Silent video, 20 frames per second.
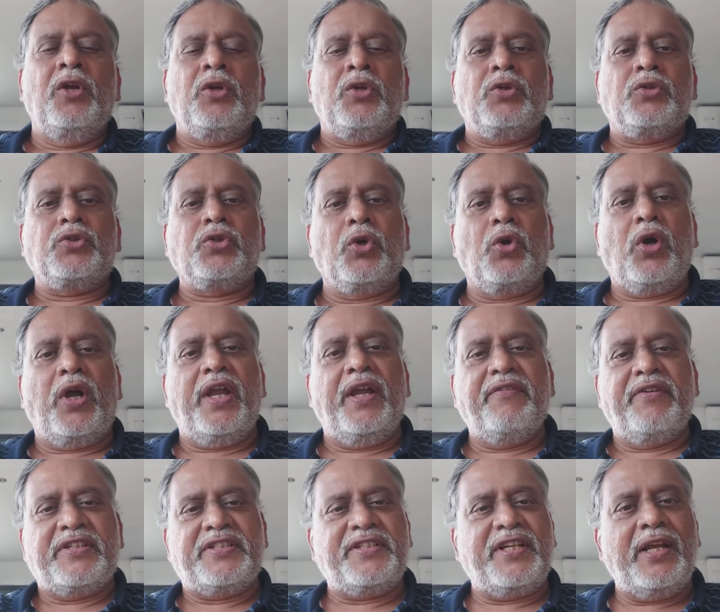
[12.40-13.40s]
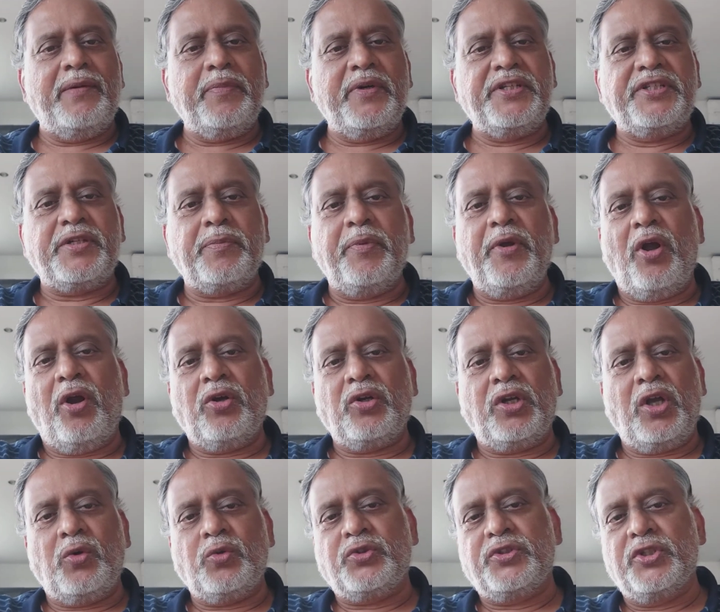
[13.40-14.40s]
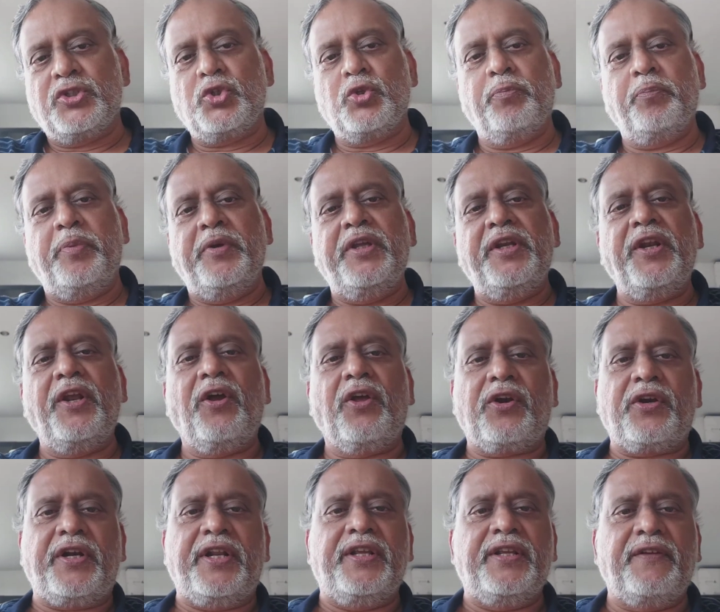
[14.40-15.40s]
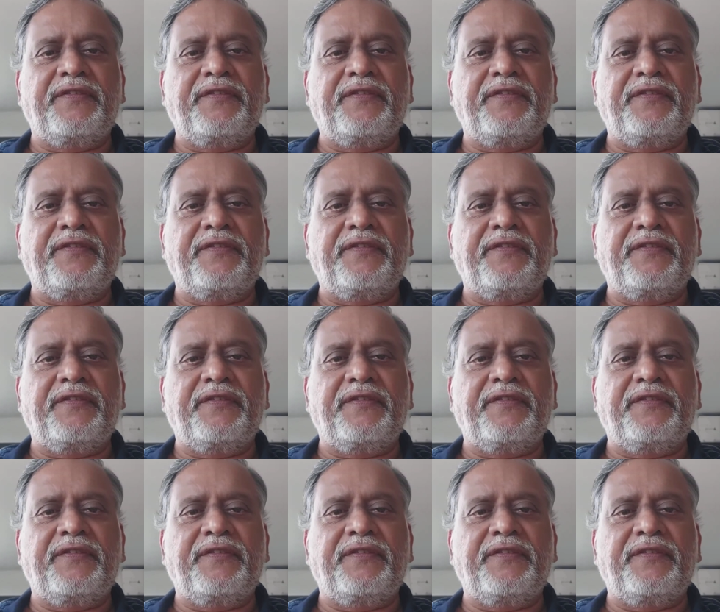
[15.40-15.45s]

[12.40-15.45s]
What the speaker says: So, I have established beyond doubt the superiority